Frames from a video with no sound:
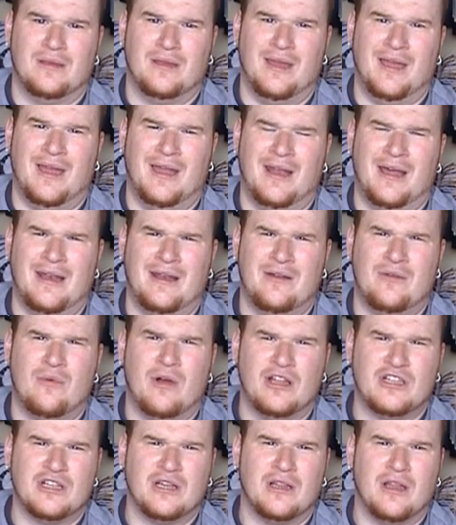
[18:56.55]
and I know
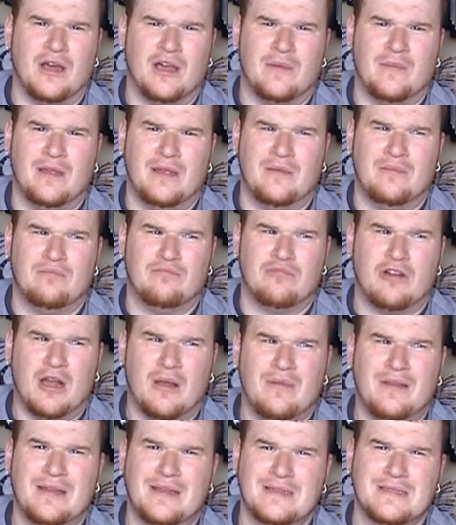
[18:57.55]
watching a lot of me
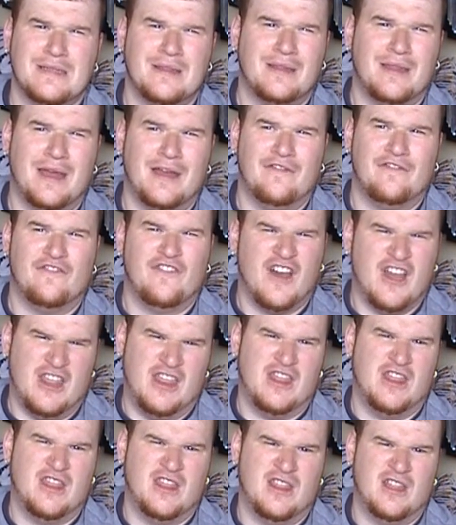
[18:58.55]
probably isn't that fun.
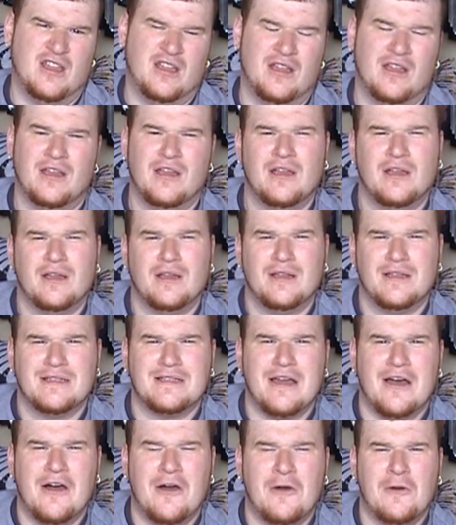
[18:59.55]

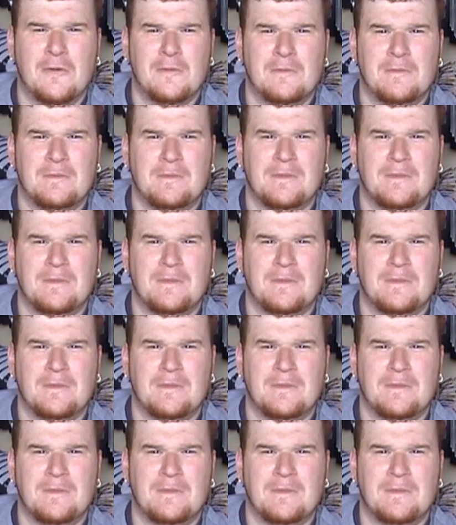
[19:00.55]
So